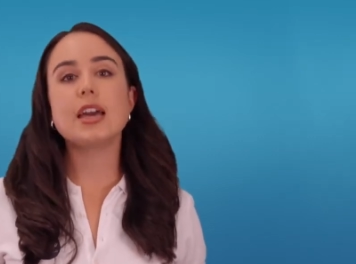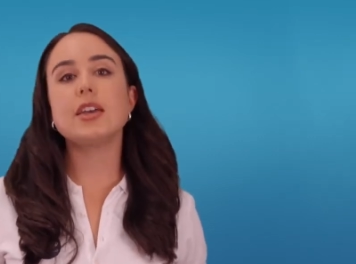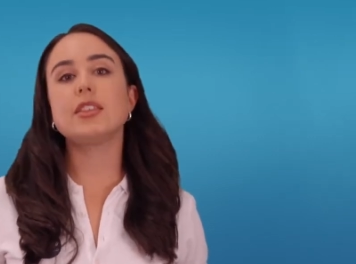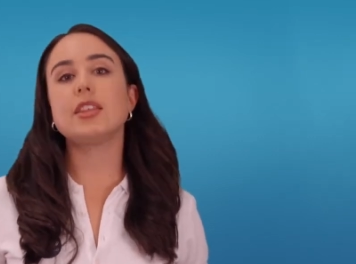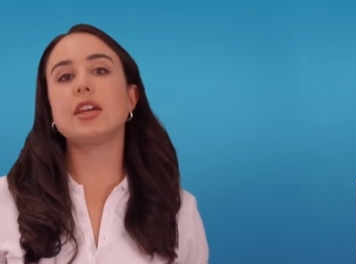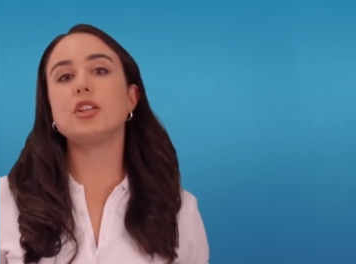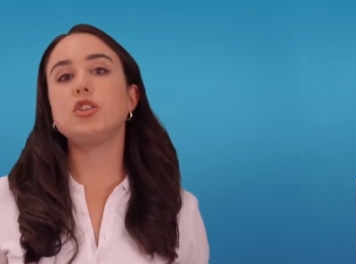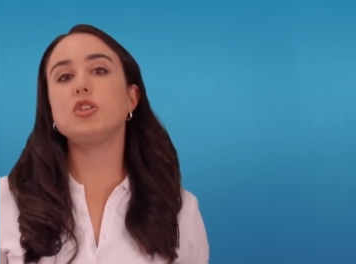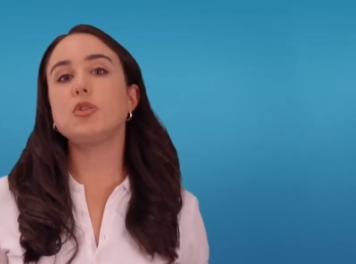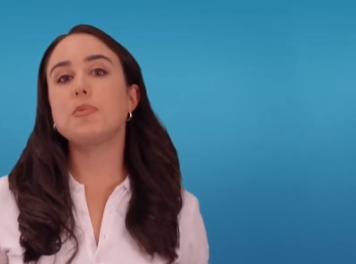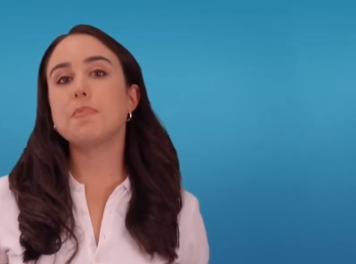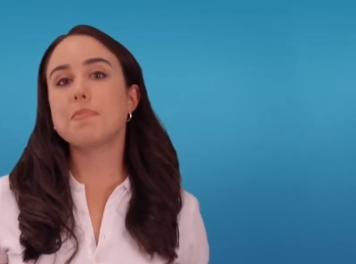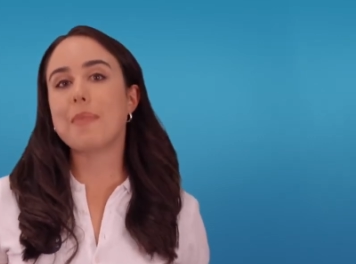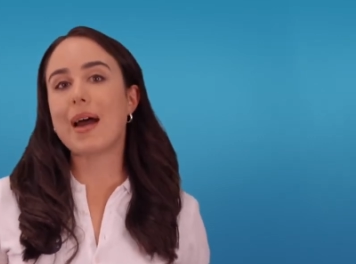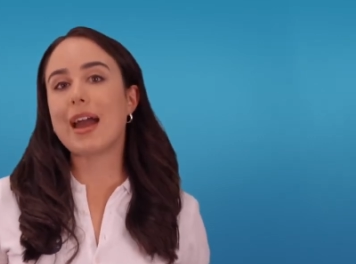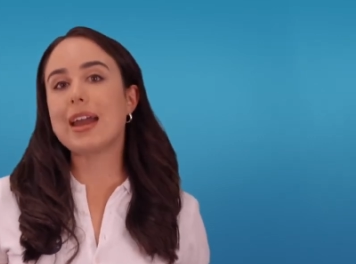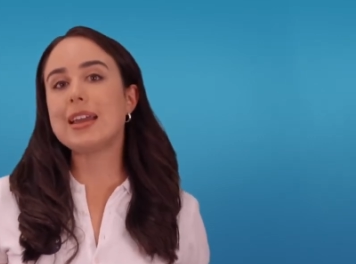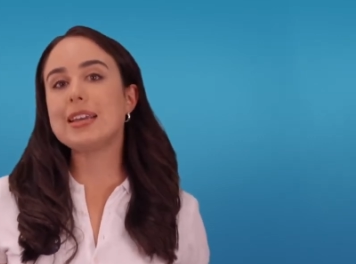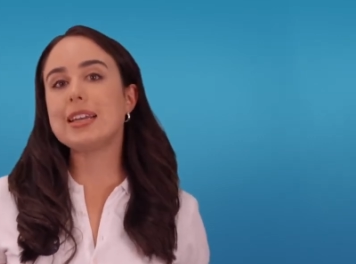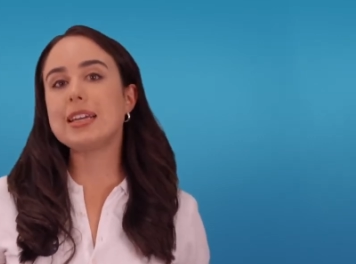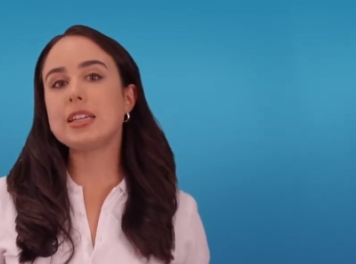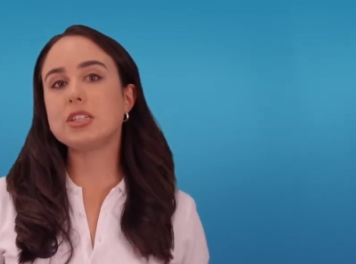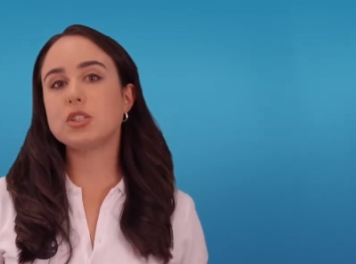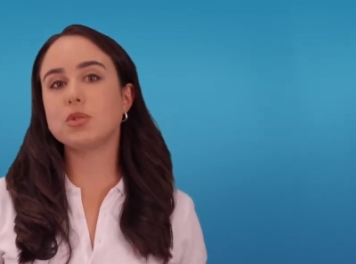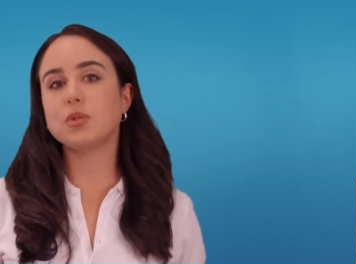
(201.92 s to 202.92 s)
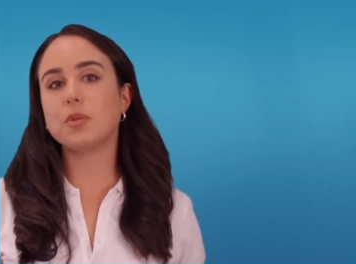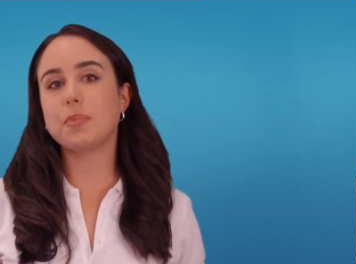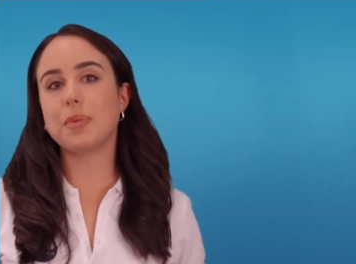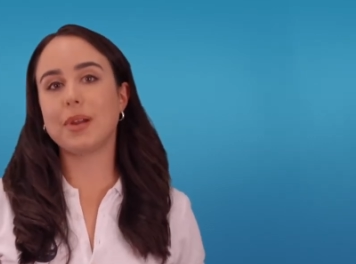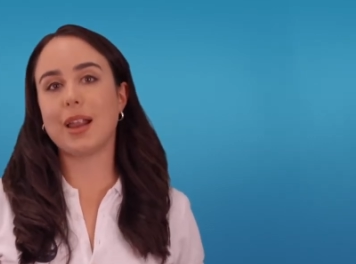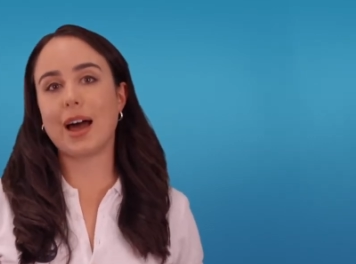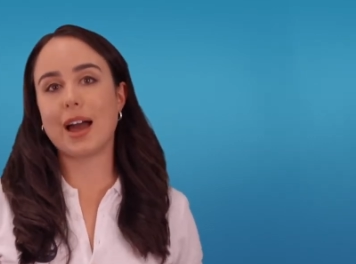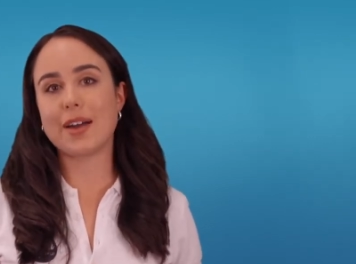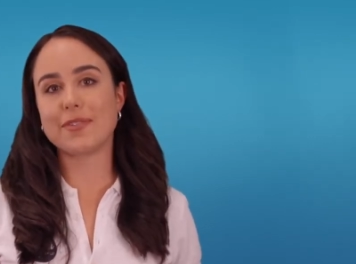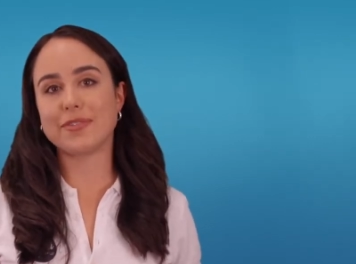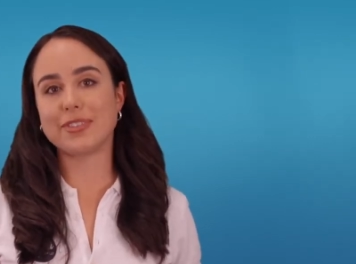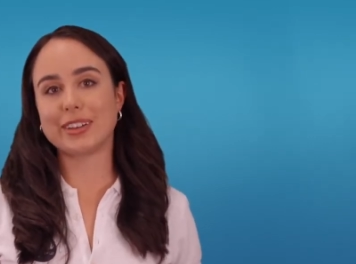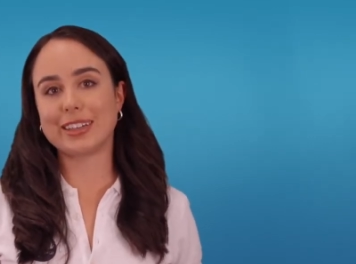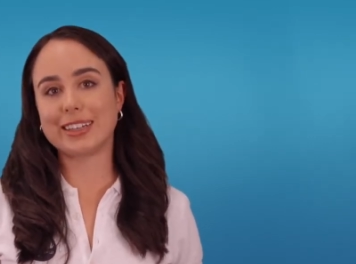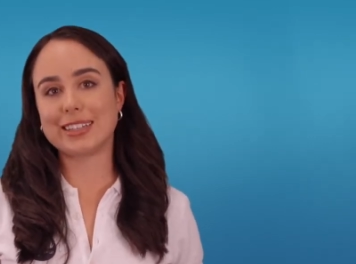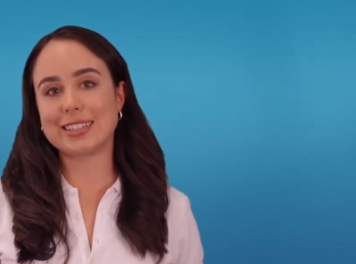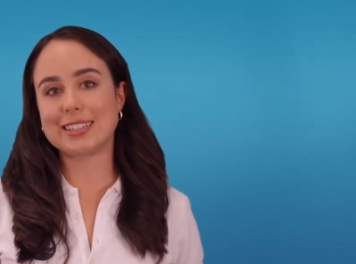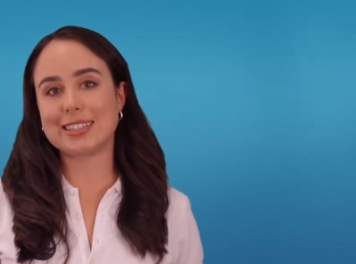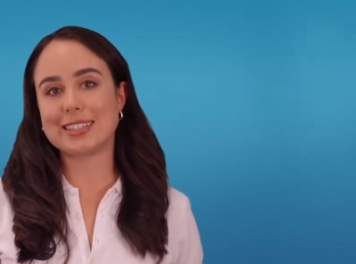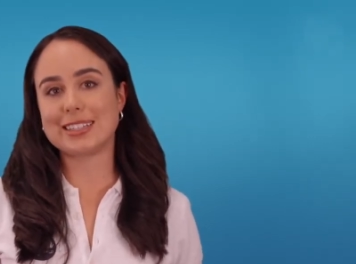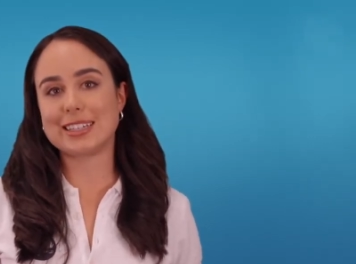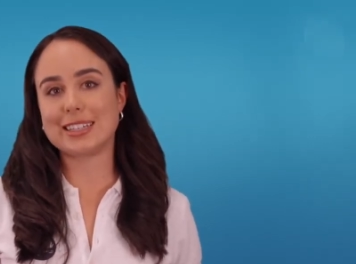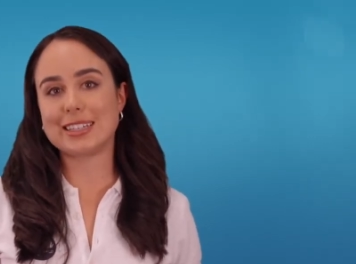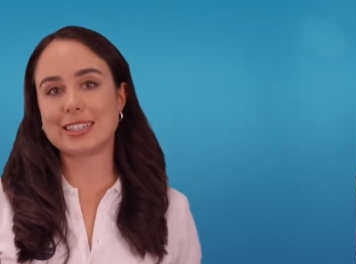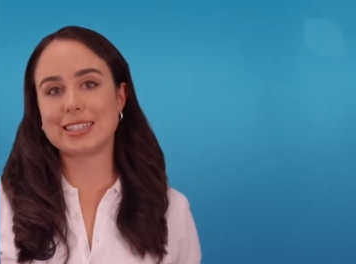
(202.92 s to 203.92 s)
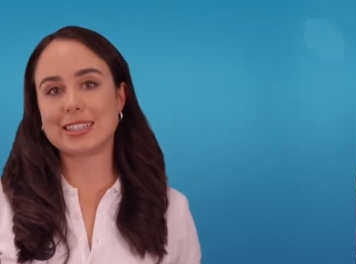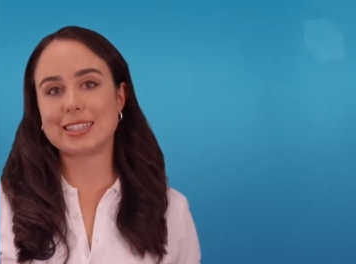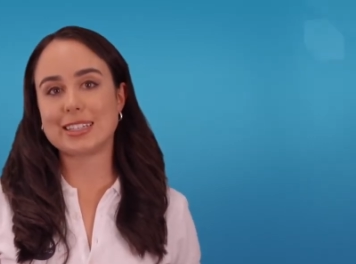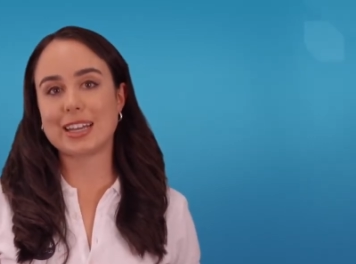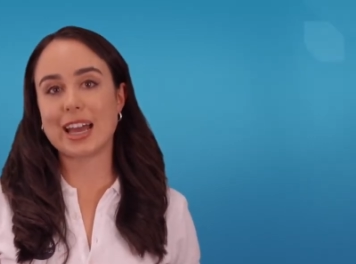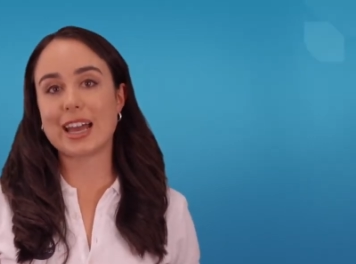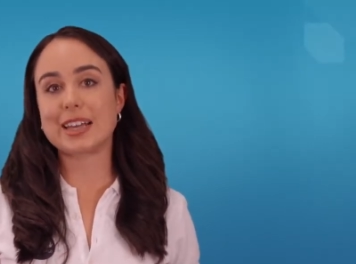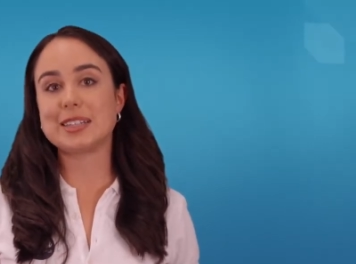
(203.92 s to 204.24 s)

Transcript: then you may need to apply for consent